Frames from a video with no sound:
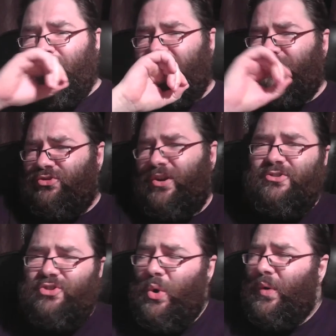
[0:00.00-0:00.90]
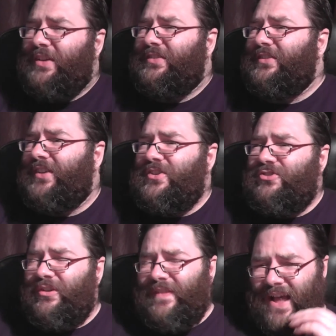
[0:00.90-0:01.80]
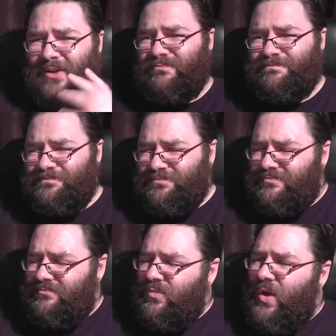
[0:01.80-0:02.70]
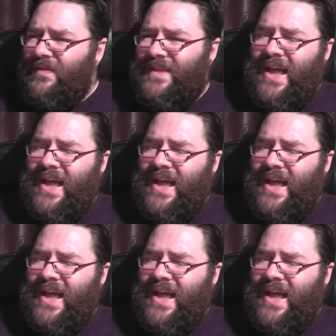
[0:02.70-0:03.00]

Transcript: like a strange cooling sensation on the